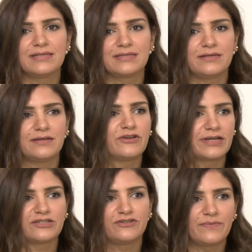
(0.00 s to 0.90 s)
it's
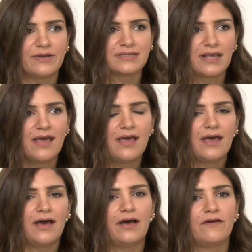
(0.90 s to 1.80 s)
Turkish dramas,
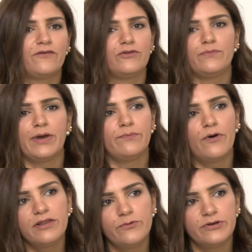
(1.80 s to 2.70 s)
followed by
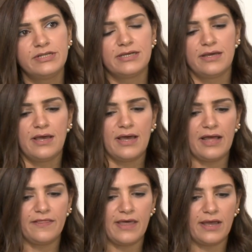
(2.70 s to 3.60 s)
Bollywood.
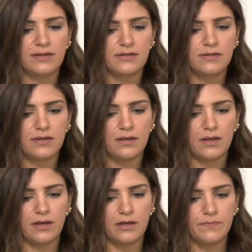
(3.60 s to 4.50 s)
And then,
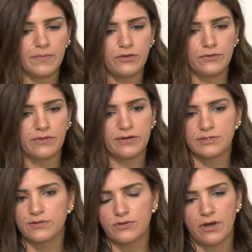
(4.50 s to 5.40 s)
you know,
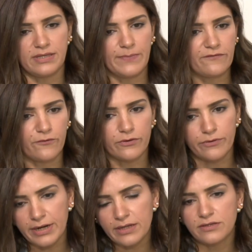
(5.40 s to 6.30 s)
there's also high demand for
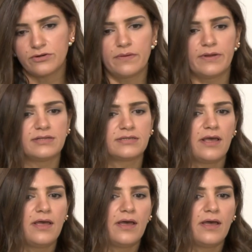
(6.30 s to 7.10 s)
Korean dramas.